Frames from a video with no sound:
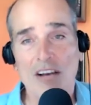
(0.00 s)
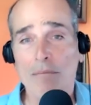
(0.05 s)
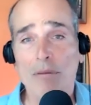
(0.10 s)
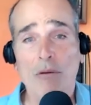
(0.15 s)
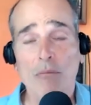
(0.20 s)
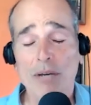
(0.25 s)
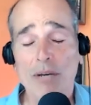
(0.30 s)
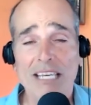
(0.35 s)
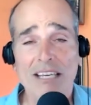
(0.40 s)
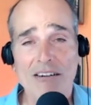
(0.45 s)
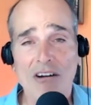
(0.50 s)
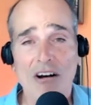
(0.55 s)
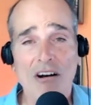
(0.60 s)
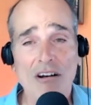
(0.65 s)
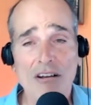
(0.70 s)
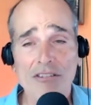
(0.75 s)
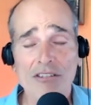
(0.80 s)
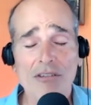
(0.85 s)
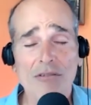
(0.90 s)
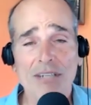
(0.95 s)
but we can
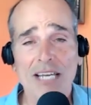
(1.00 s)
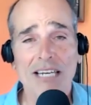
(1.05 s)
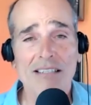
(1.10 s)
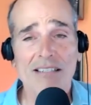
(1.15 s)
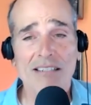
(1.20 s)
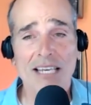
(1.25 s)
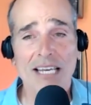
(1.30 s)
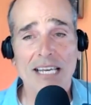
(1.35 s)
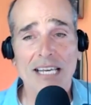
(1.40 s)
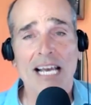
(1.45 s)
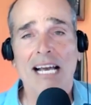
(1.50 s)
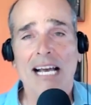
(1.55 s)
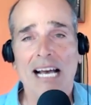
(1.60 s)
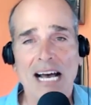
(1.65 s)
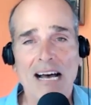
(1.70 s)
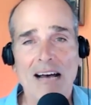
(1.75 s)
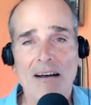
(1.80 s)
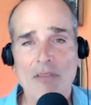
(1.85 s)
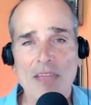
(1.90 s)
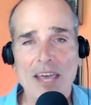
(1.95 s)
also kind of see
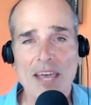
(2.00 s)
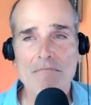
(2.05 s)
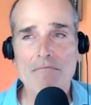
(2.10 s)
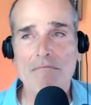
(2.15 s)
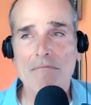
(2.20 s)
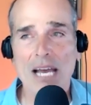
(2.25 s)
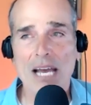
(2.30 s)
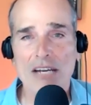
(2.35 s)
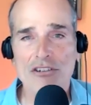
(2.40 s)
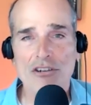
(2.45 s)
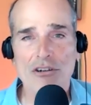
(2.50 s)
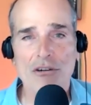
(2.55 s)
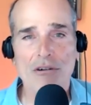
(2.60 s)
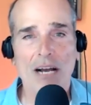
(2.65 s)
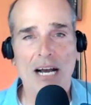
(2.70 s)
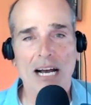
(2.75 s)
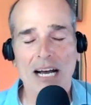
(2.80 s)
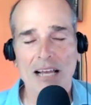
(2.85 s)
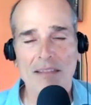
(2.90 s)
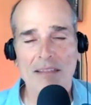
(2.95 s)
how they
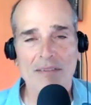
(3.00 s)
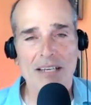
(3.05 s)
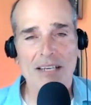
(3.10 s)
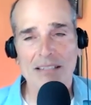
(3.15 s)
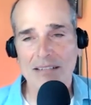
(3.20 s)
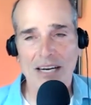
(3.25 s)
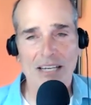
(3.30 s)
measure on these.